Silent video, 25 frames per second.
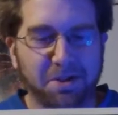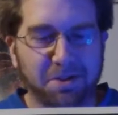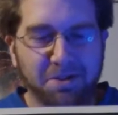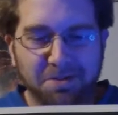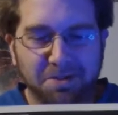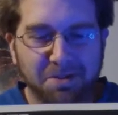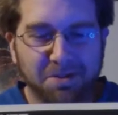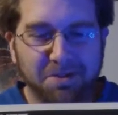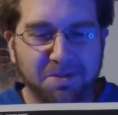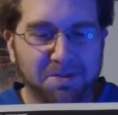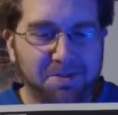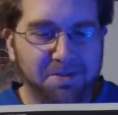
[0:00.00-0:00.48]
It
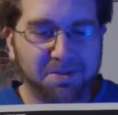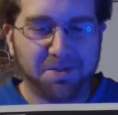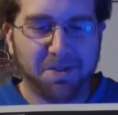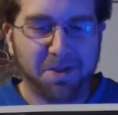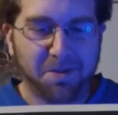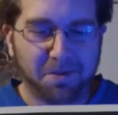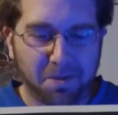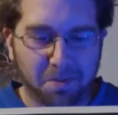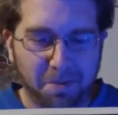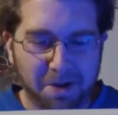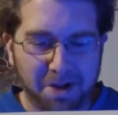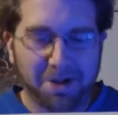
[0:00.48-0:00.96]
just
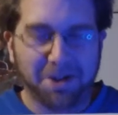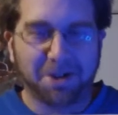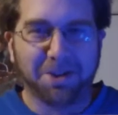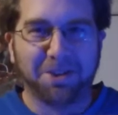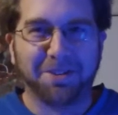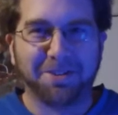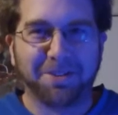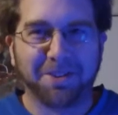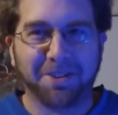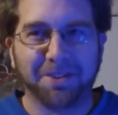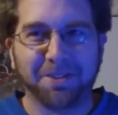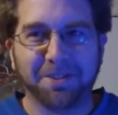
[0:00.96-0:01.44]
never made
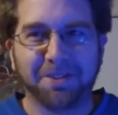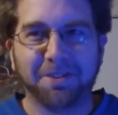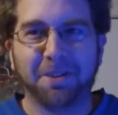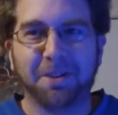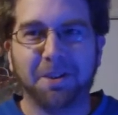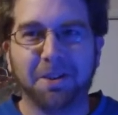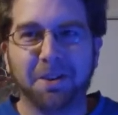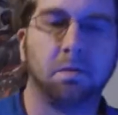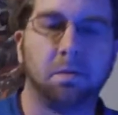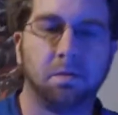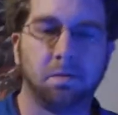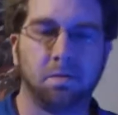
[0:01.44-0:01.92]
any sense.
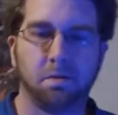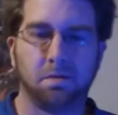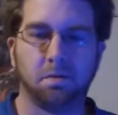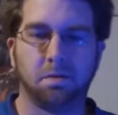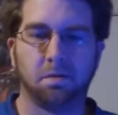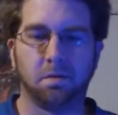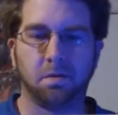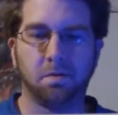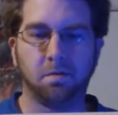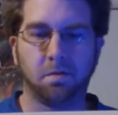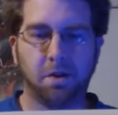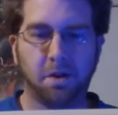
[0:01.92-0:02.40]

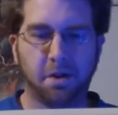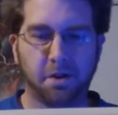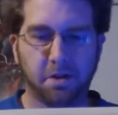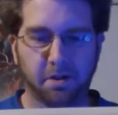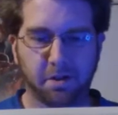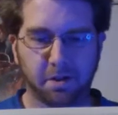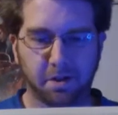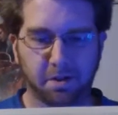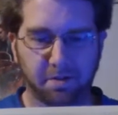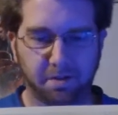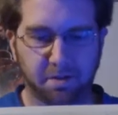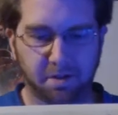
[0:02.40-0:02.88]
All right,
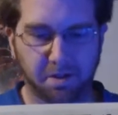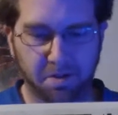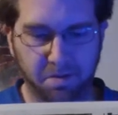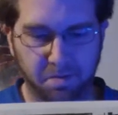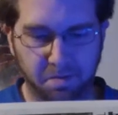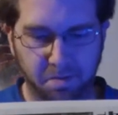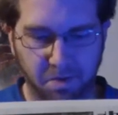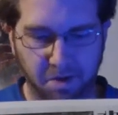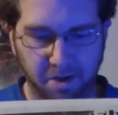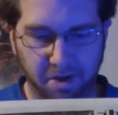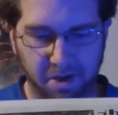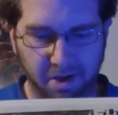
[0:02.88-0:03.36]
next
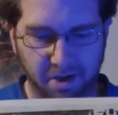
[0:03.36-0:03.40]
up we